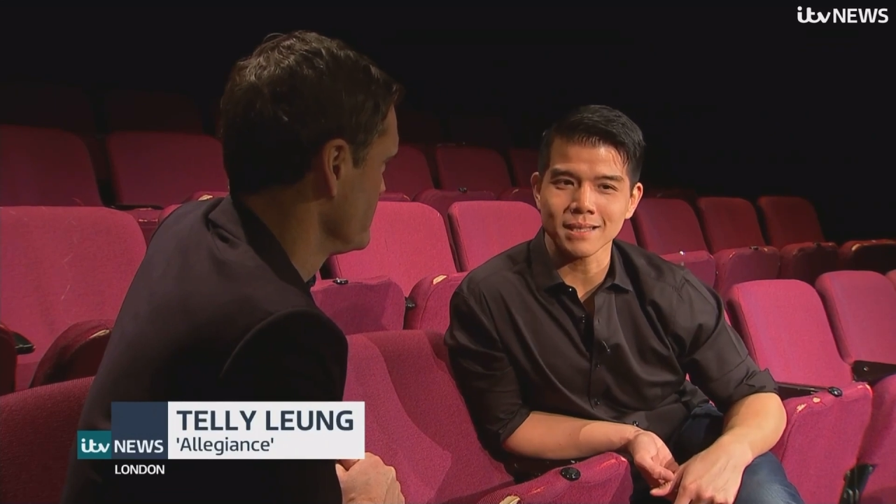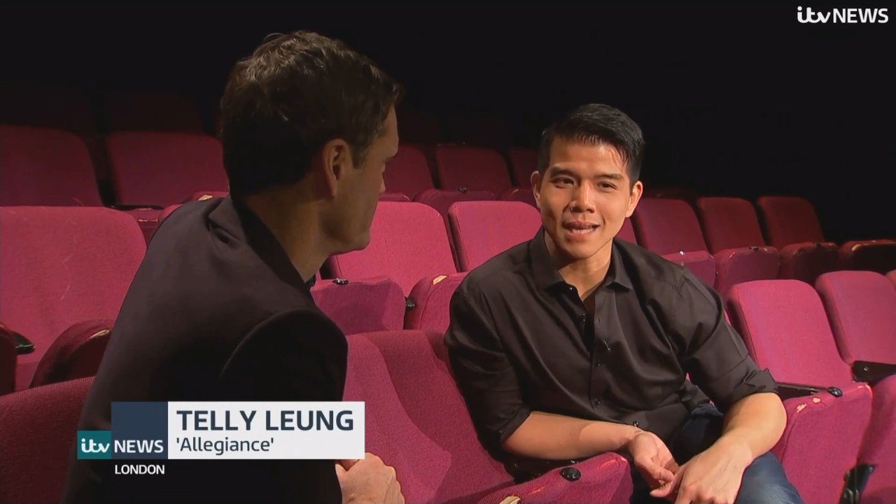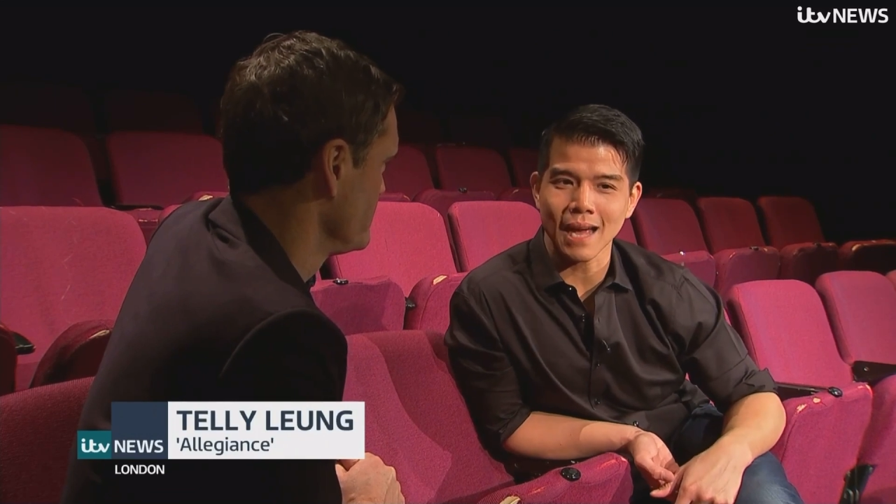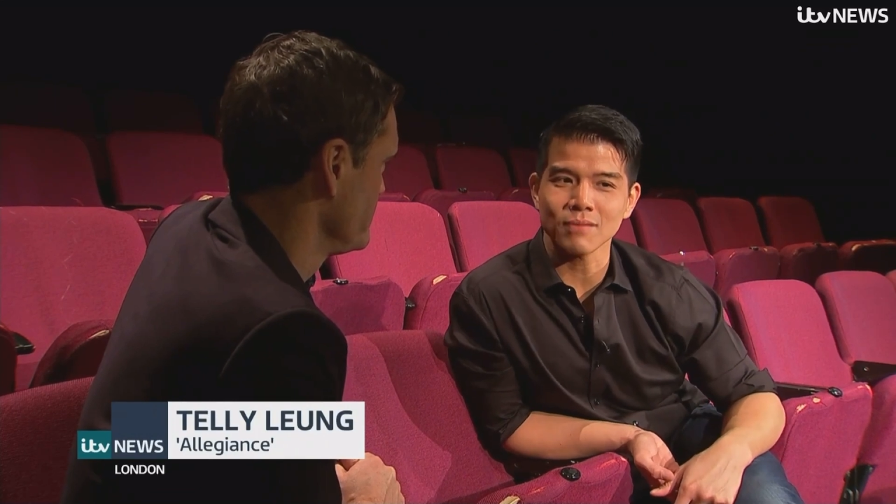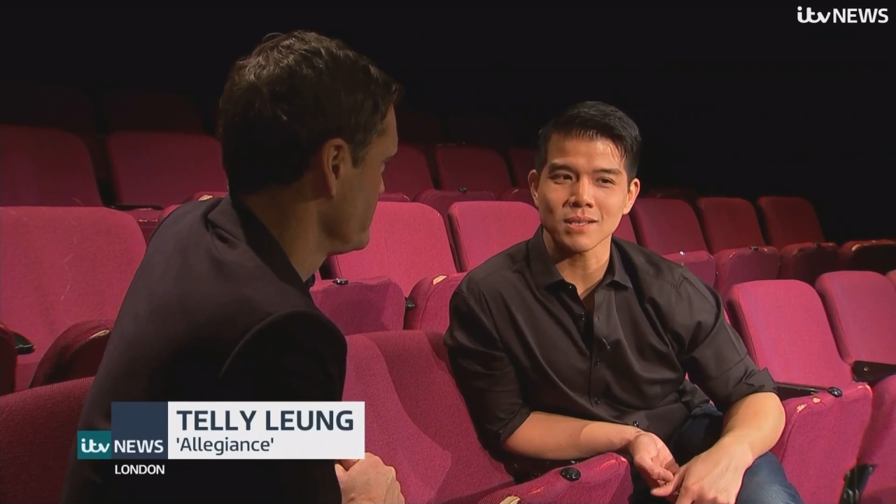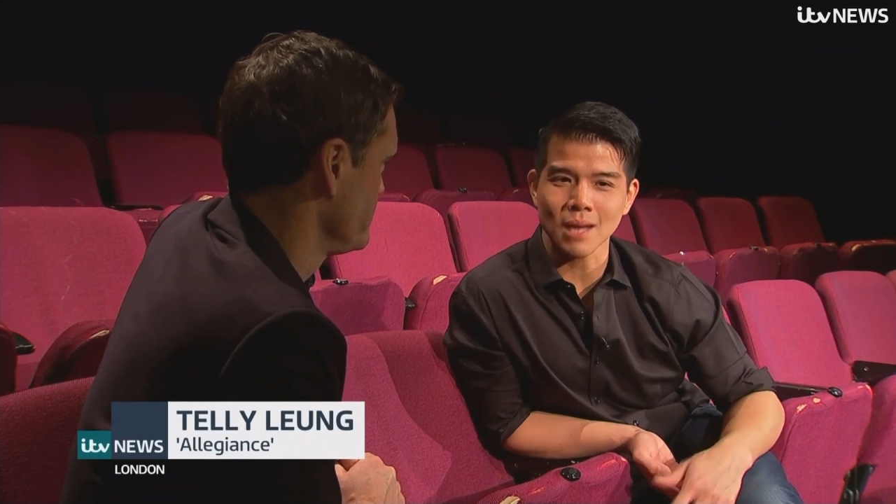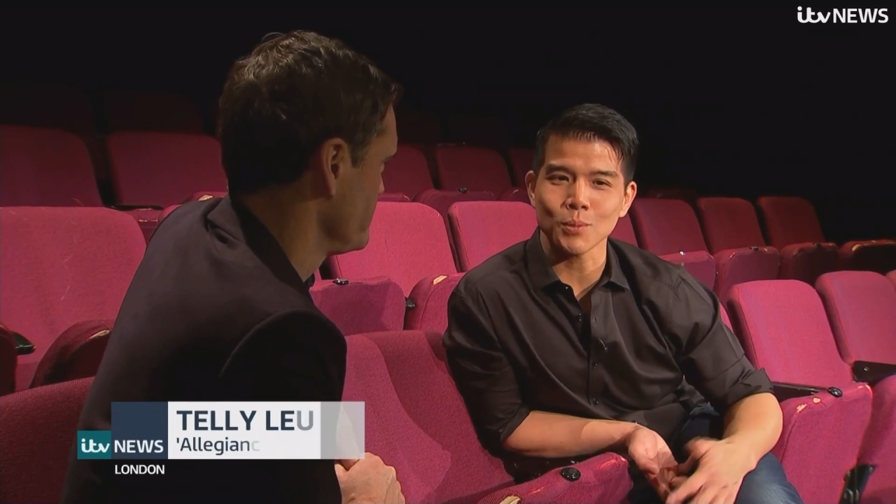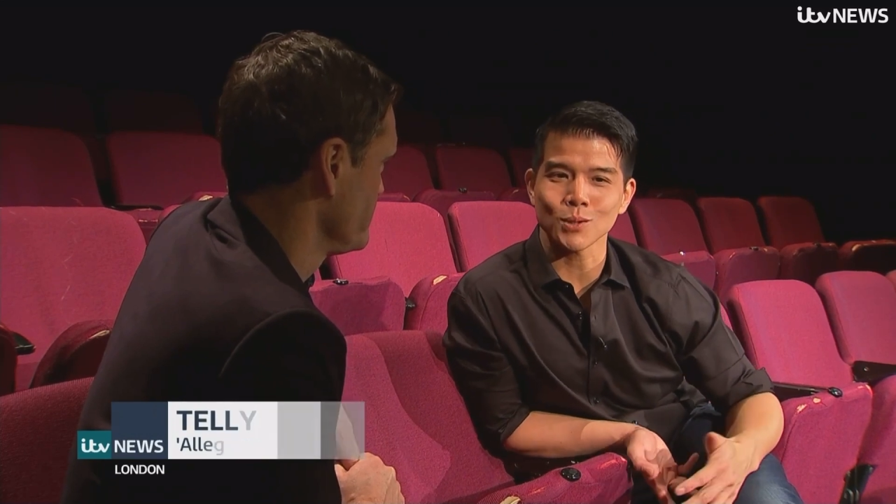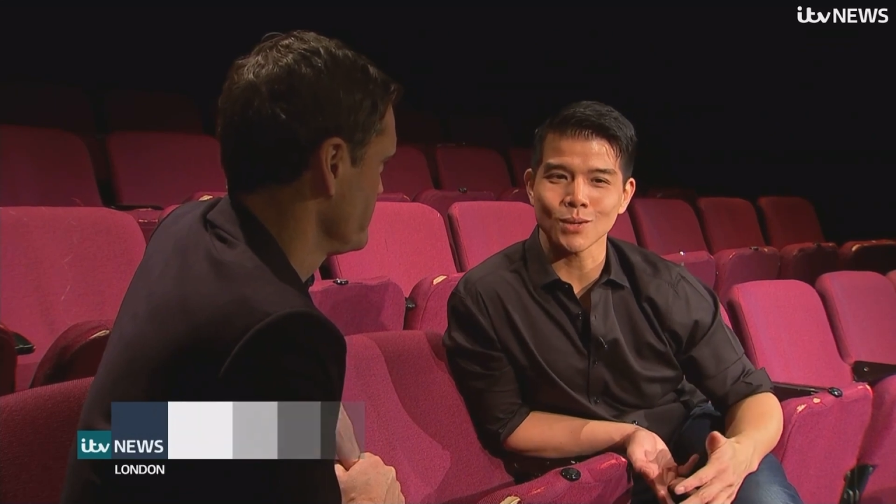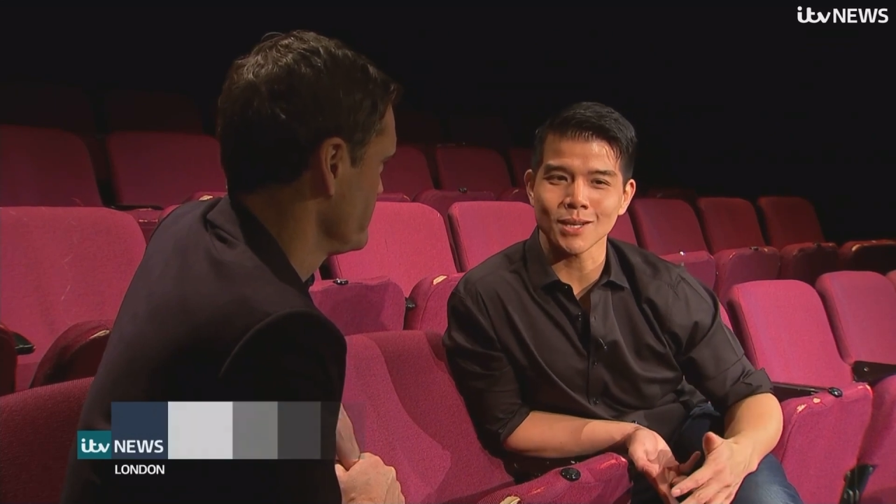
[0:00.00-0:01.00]
to have this
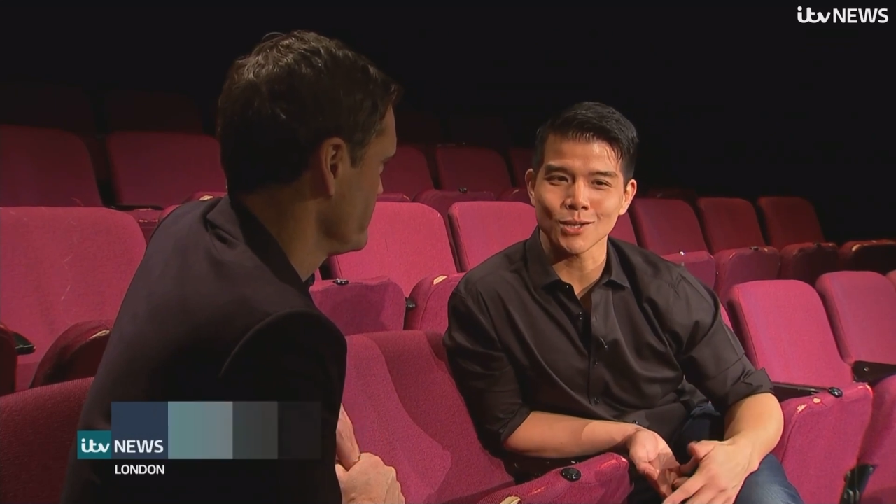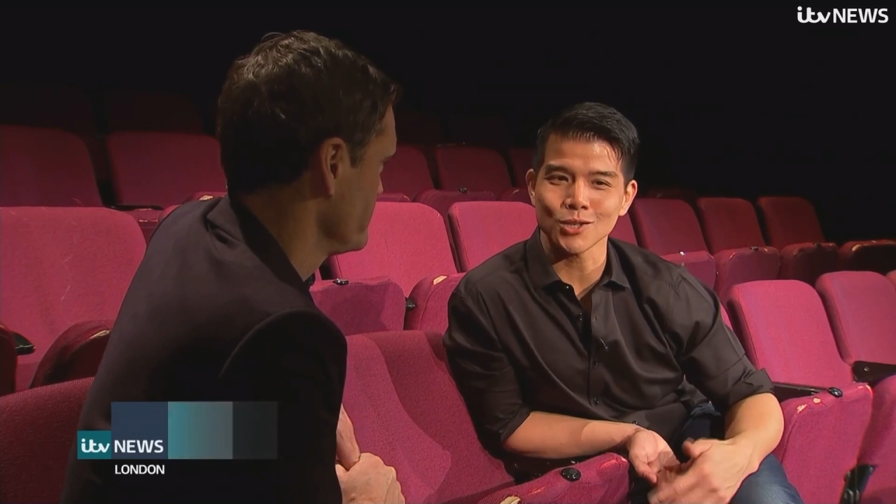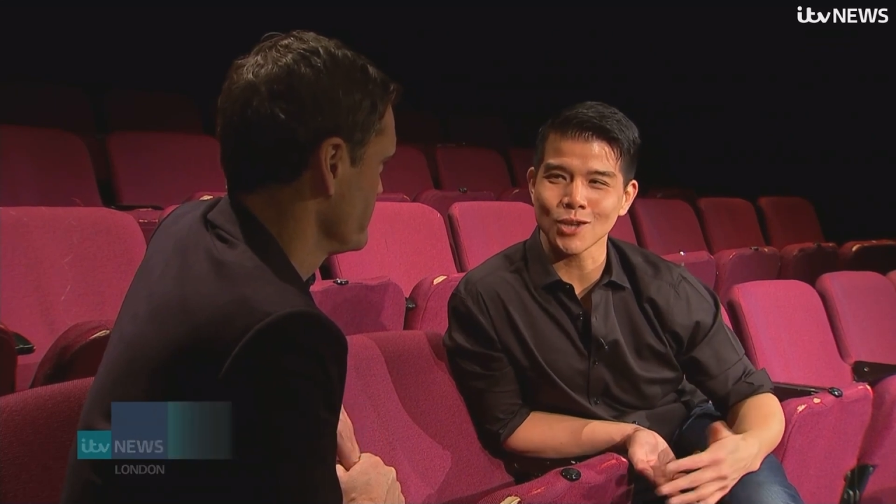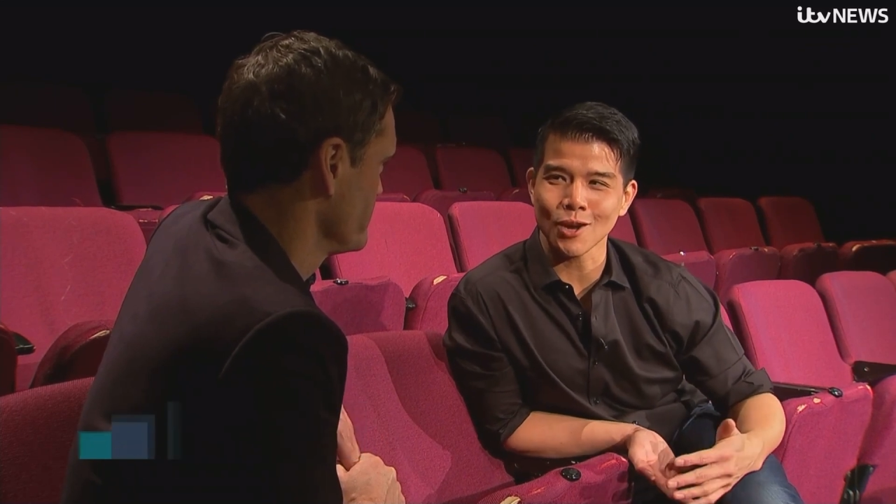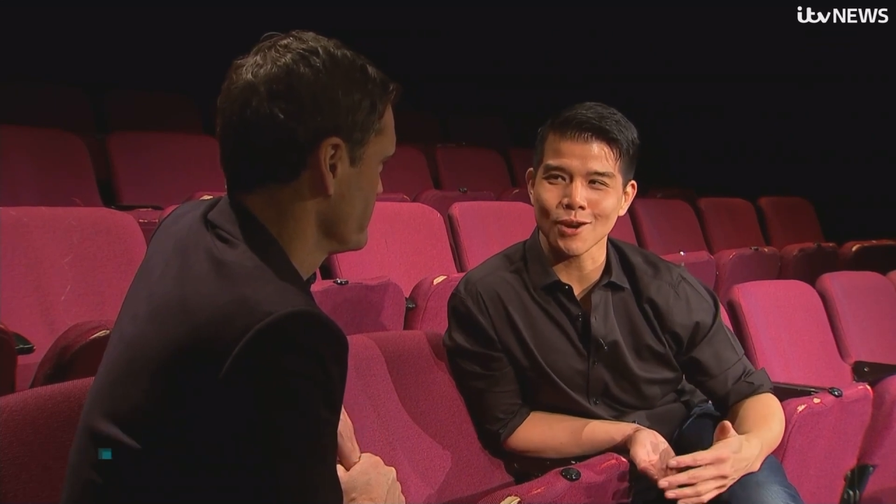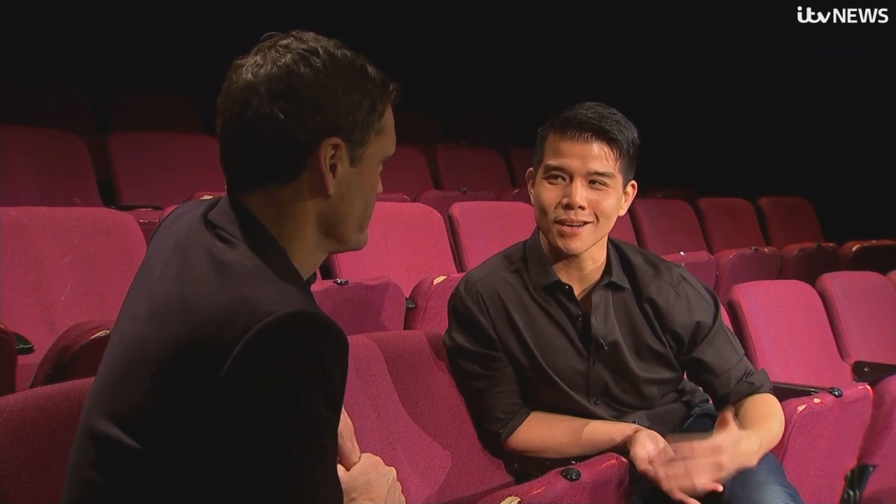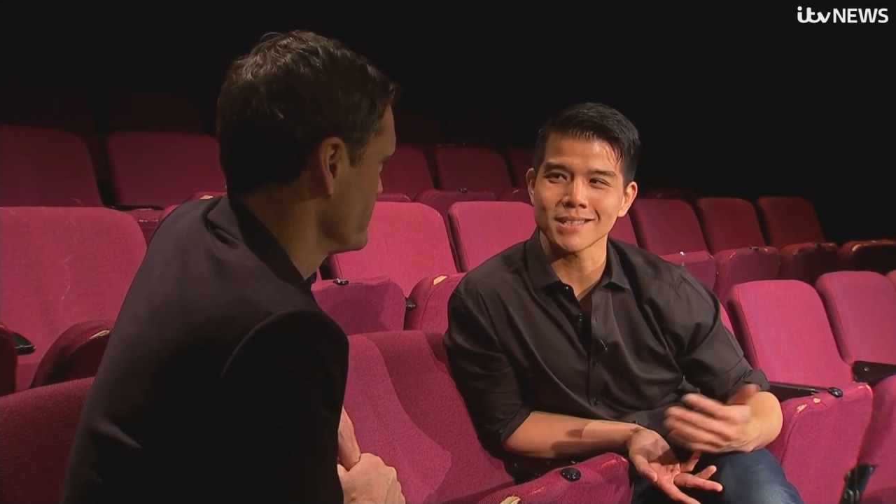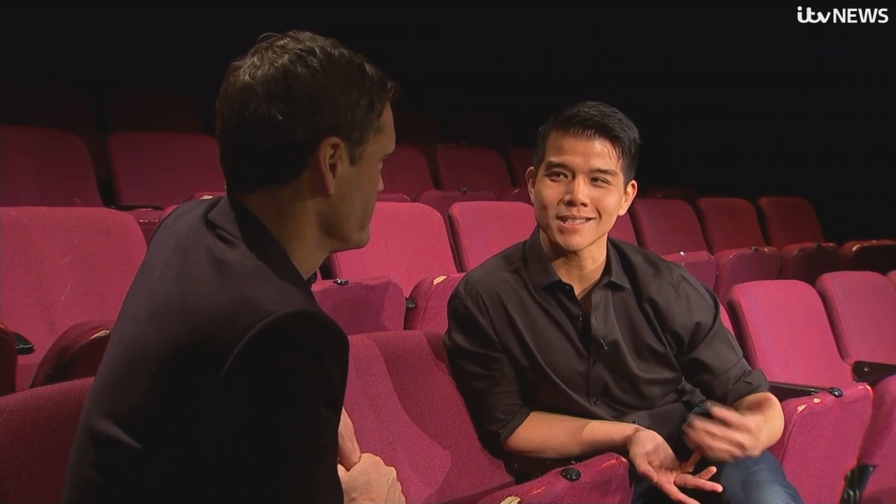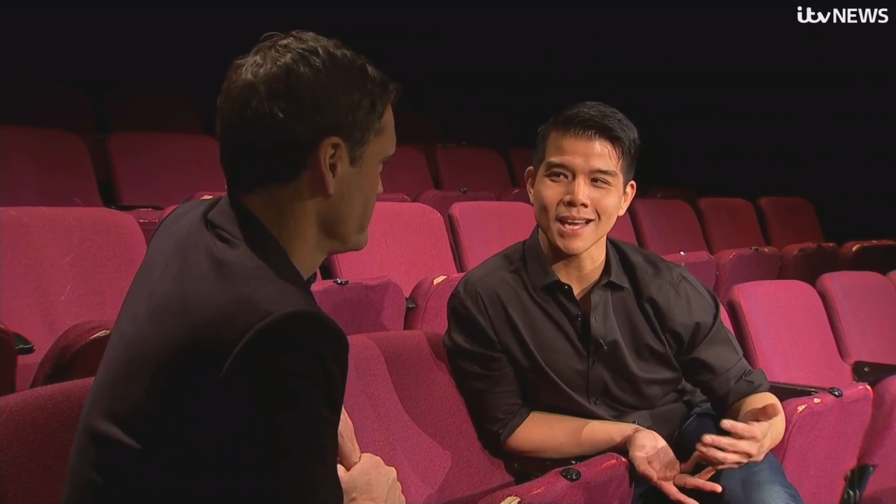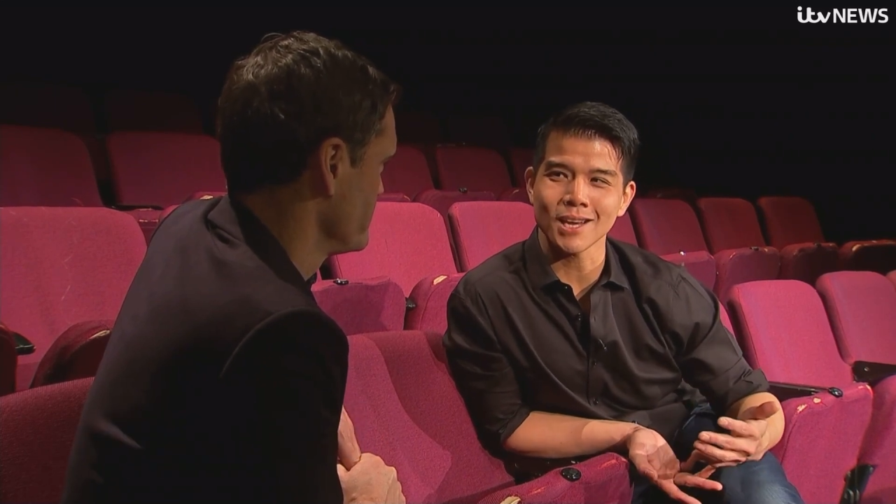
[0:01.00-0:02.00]
opportunity to share a
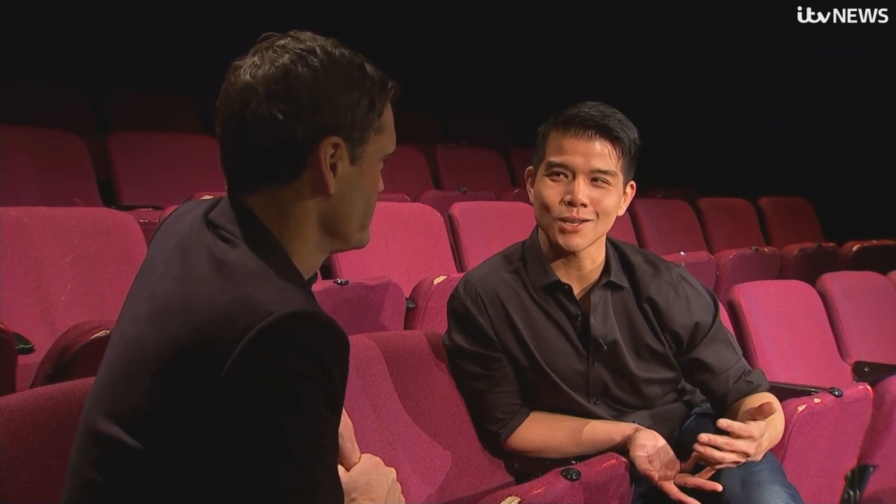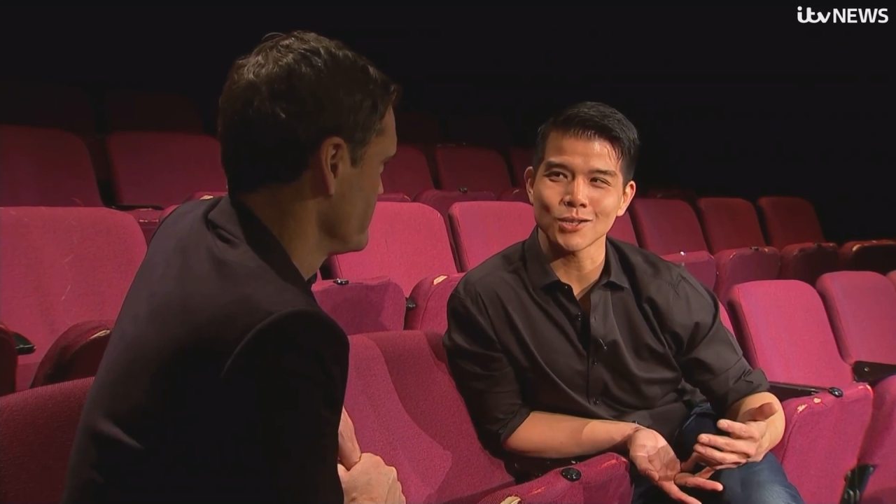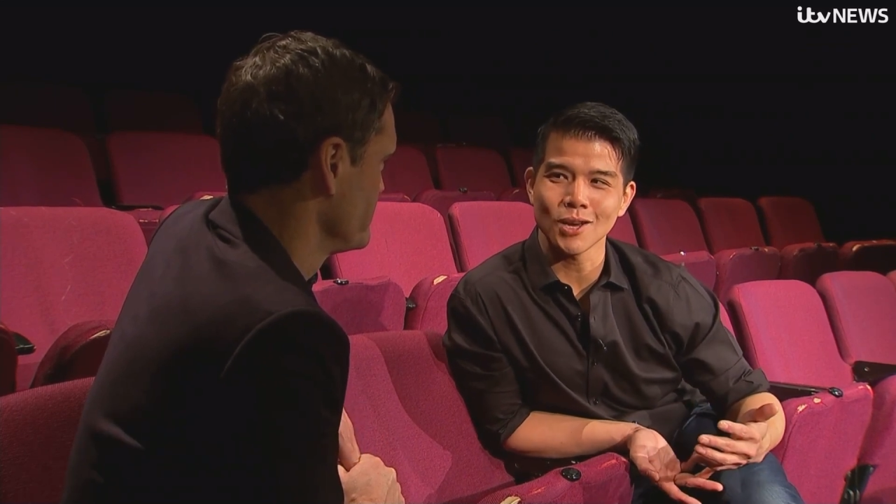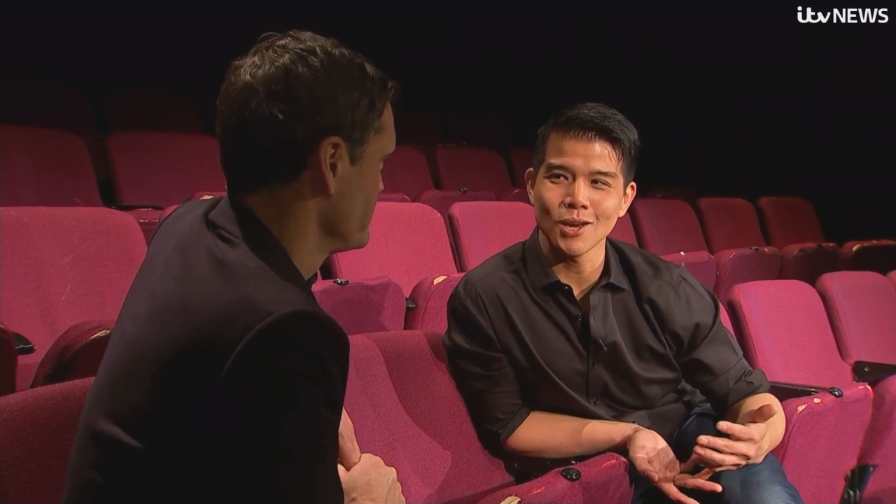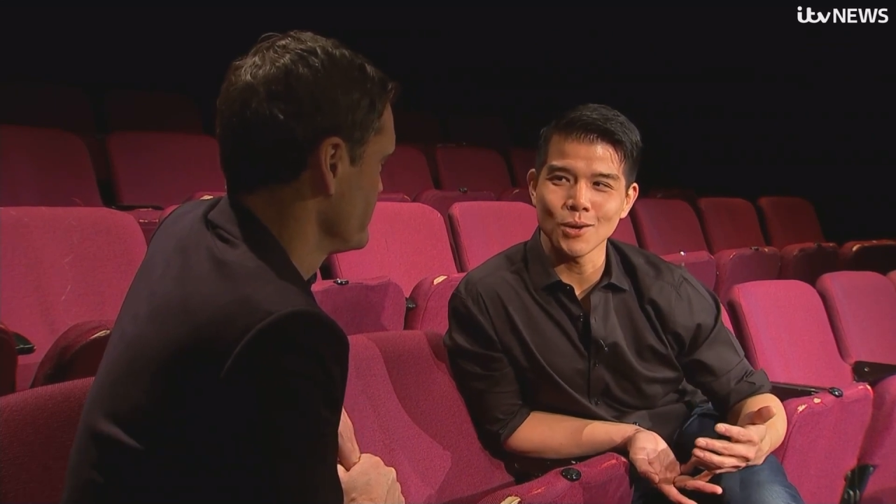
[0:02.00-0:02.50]
stage